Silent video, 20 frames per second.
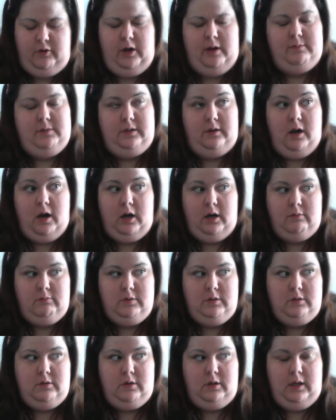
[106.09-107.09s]
grams of
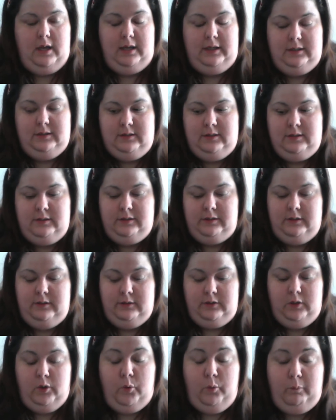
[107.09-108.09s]
carbs or less.
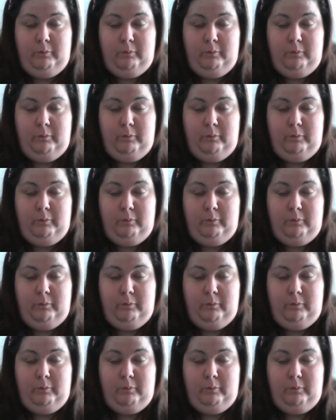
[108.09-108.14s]
So,